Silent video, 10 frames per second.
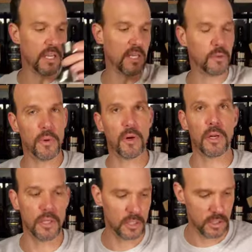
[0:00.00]
the
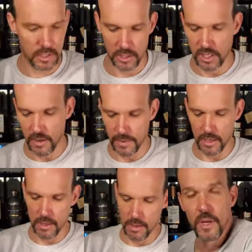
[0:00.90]
spiritless
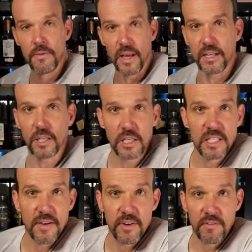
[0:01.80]
cinnamon. That
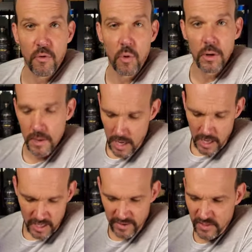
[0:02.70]
Kentucky 74
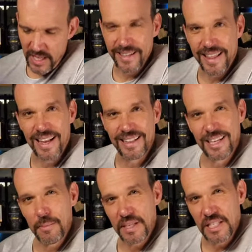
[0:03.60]
gives it that
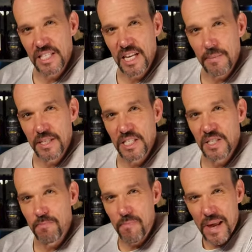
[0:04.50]
little bit of cinnamon
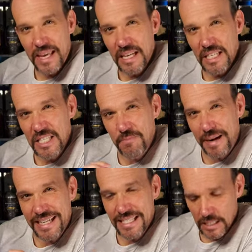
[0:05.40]
baking
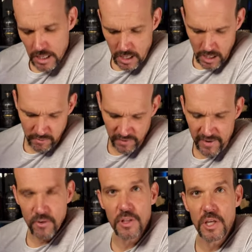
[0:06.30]
spice uh,
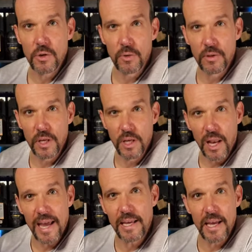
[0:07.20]
flavor that you that you
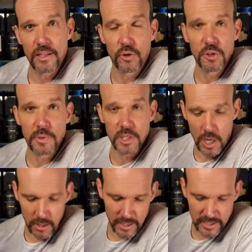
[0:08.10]
like at Christmas
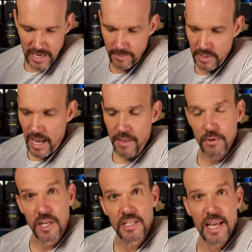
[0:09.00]
and holiday times.
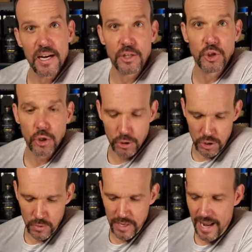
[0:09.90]
That doesn't add any sugar
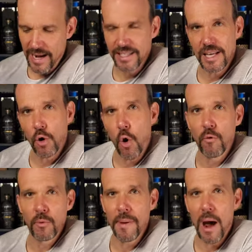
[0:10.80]
to it, and it's not an
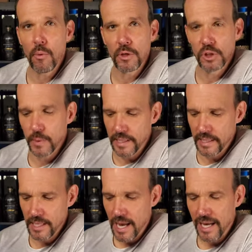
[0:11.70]
overpowering
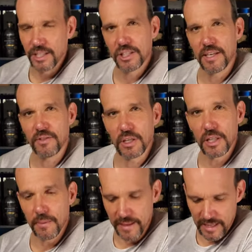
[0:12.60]
sweetness. It just gives you a
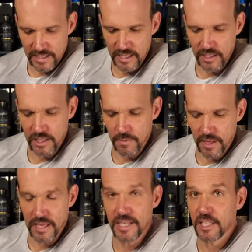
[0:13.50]
little bit of that sense of
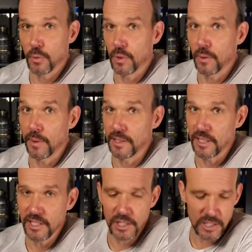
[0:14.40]
something. It's actually really really
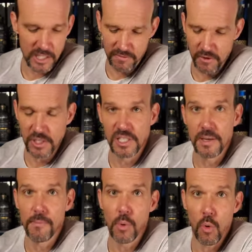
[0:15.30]
delicious. It's a very
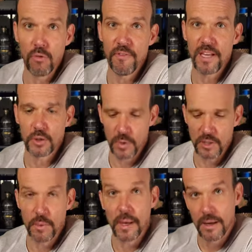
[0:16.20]
simple old fashioned
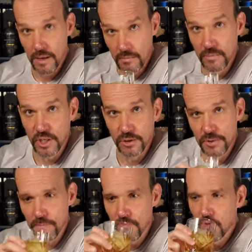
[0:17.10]
recipe. Cheers.